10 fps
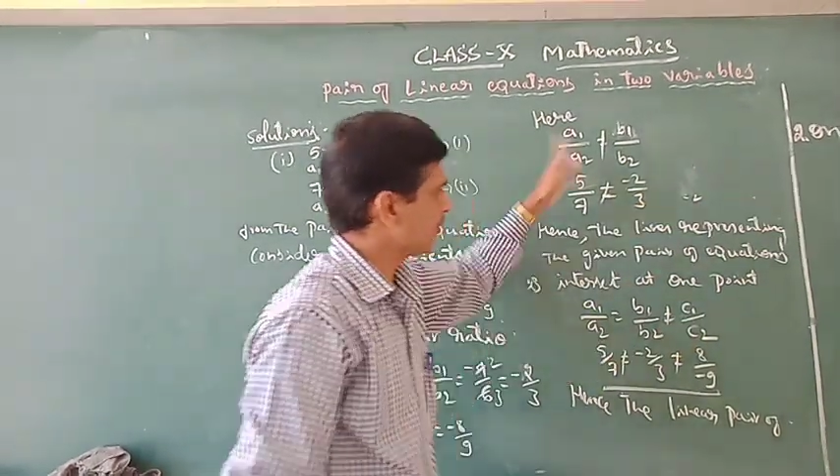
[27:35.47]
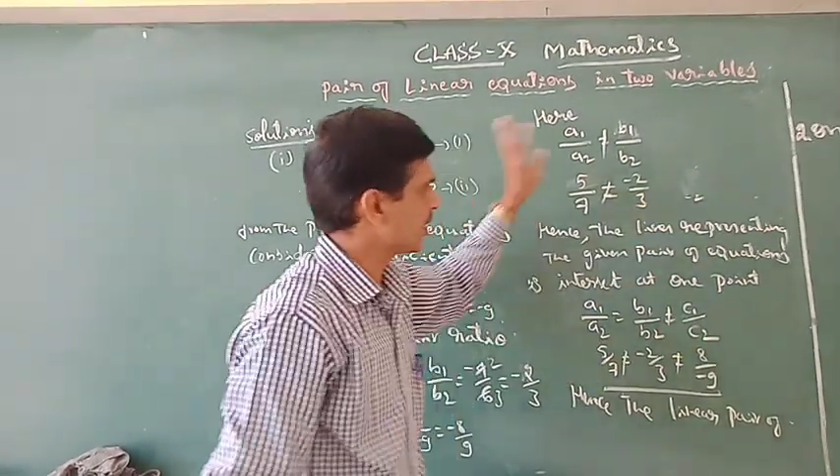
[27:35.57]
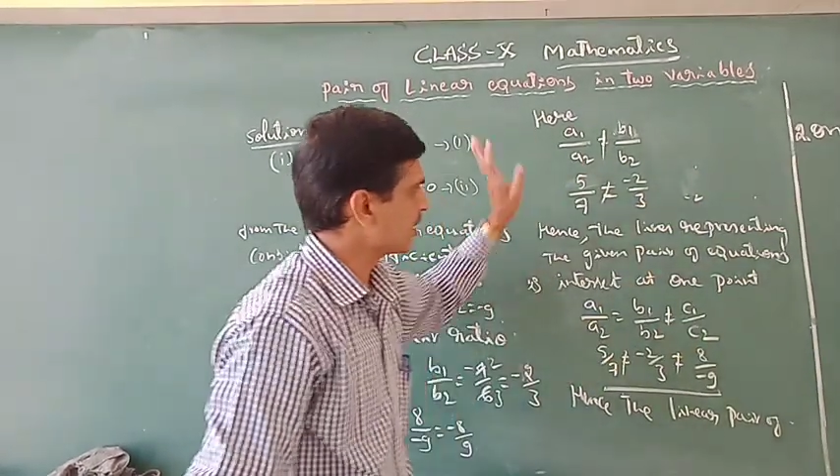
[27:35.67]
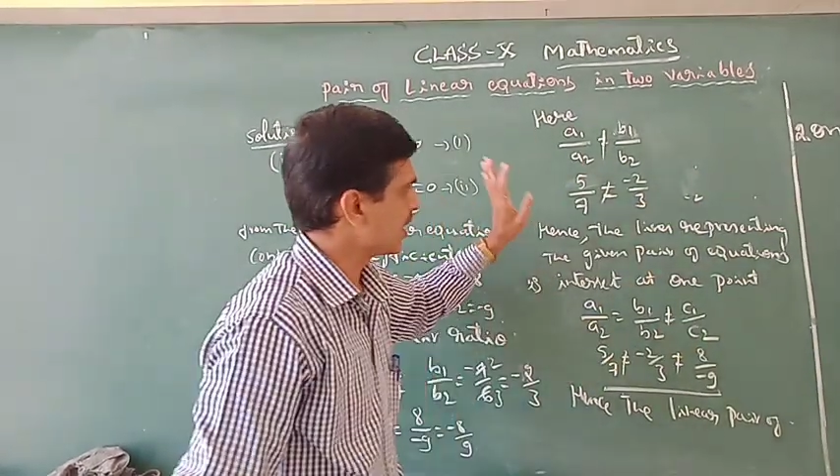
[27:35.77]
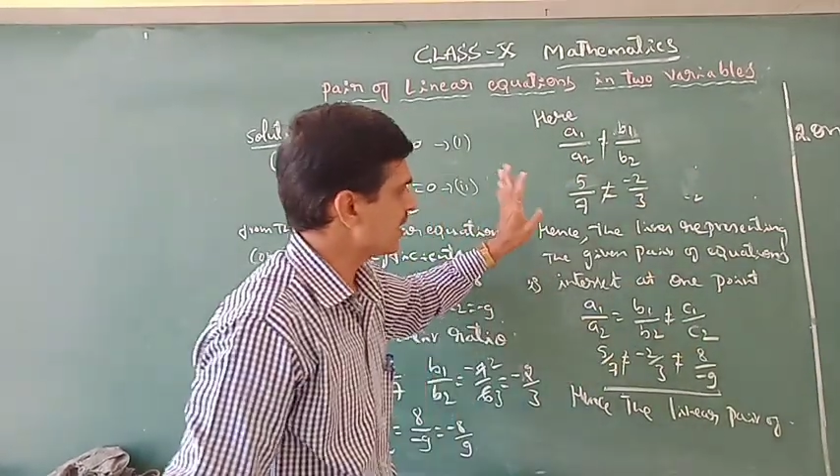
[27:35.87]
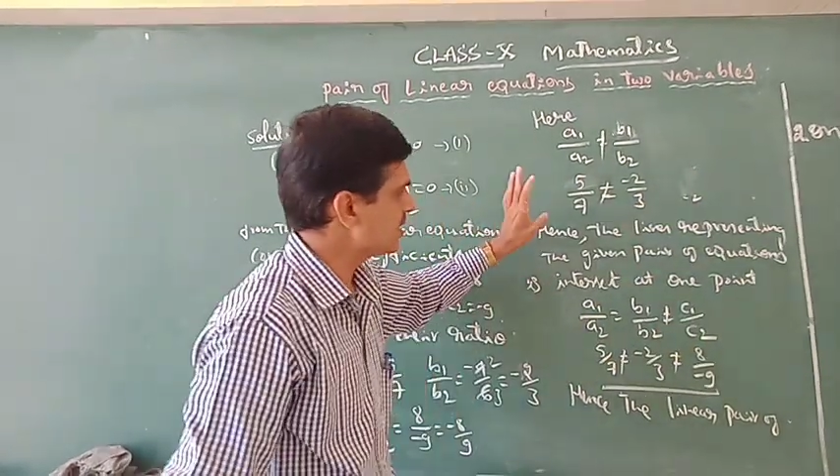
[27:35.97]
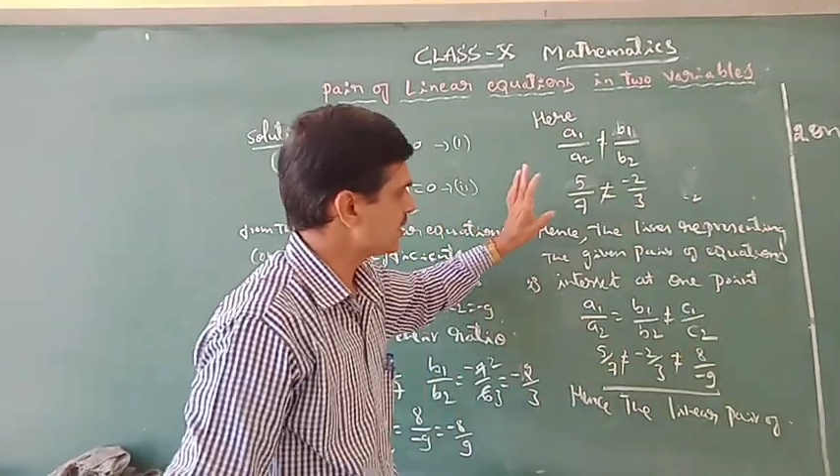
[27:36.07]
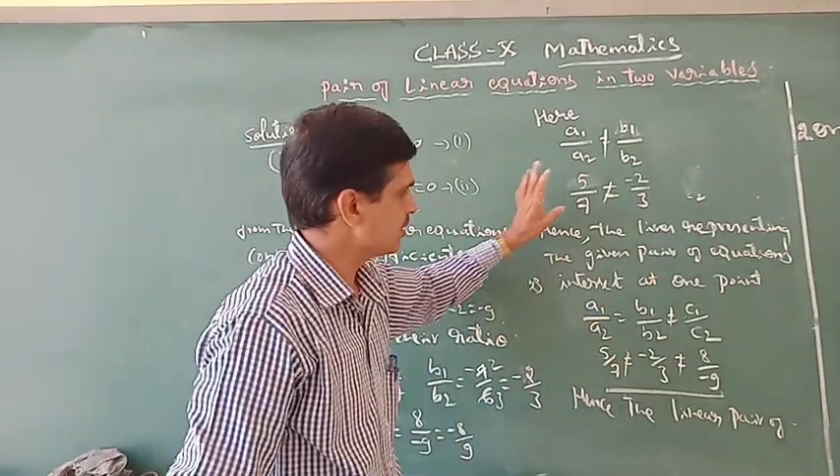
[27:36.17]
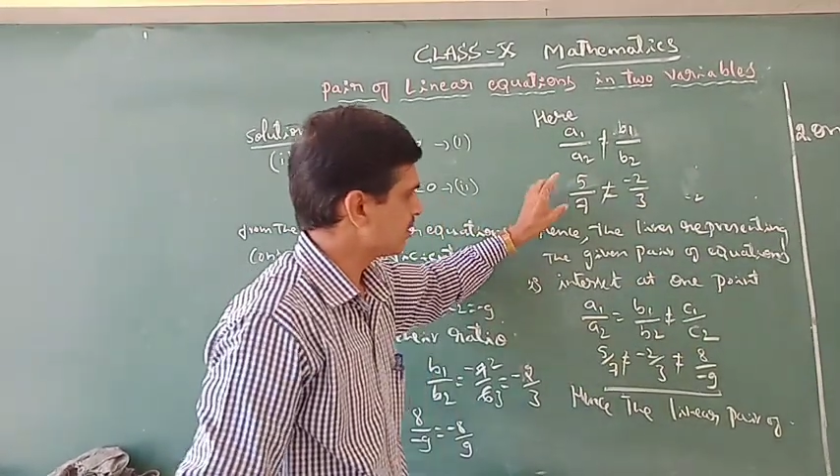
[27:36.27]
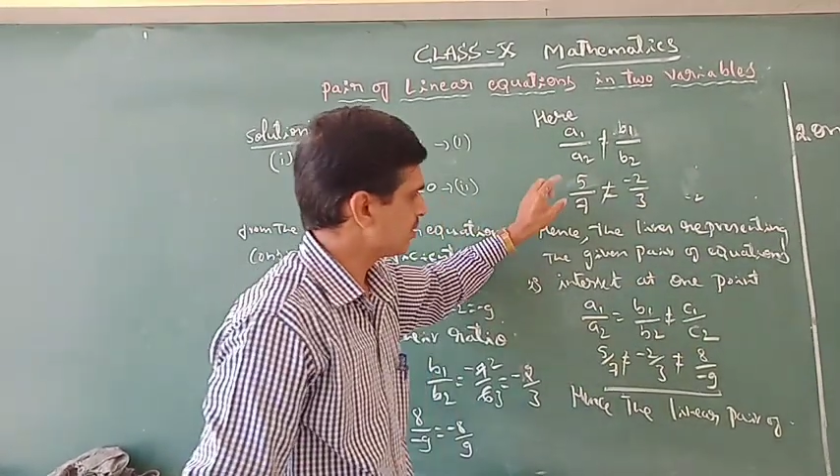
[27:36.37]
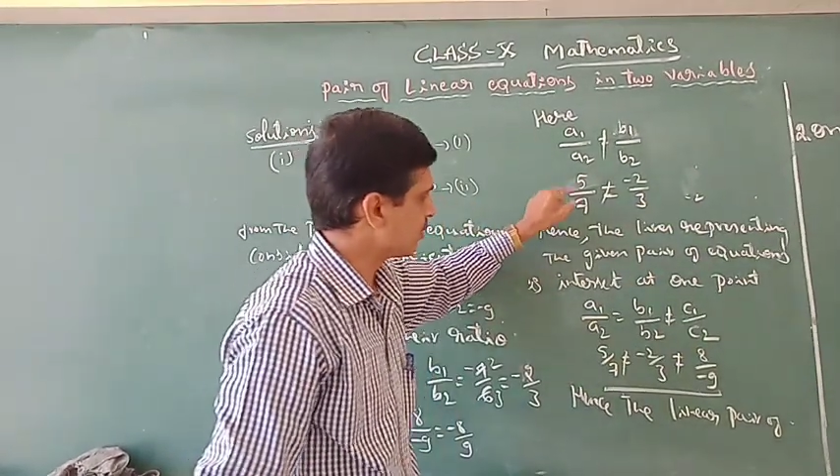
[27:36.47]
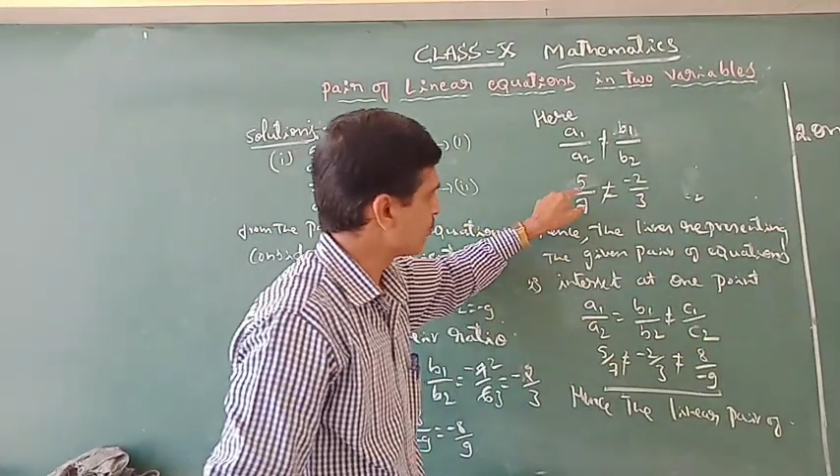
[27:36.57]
the lines,